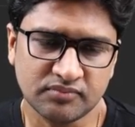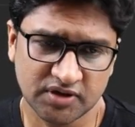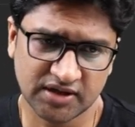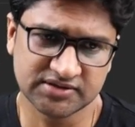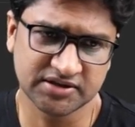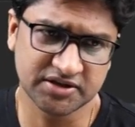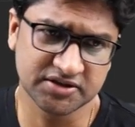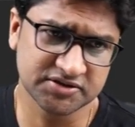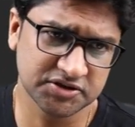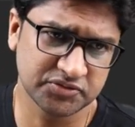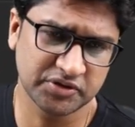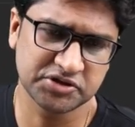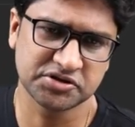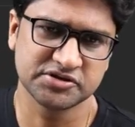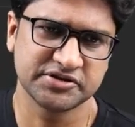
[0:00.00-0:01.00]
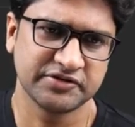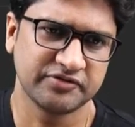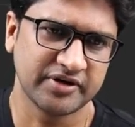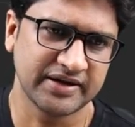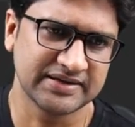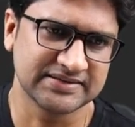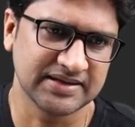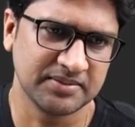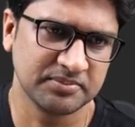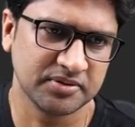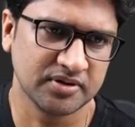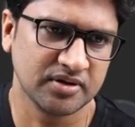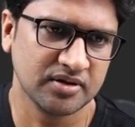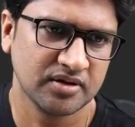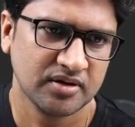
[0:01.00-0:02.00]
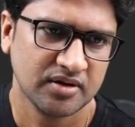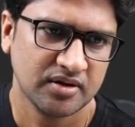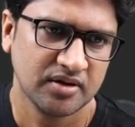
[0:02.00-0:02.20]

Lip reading: There are certain situations, say for example,